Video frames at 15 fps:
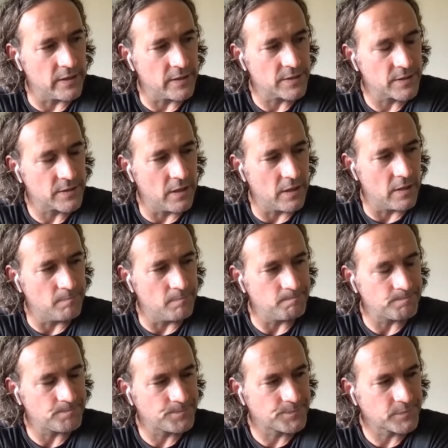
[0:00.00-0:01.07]
this.
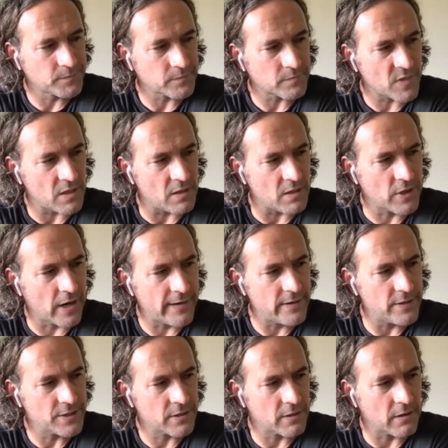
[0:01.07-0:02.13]
Try
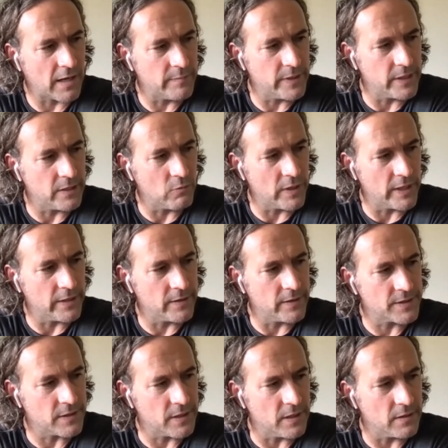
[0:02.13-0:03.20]
to describe it in a way
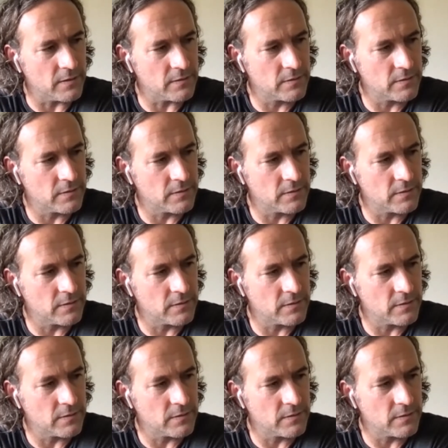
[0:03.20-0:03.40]
that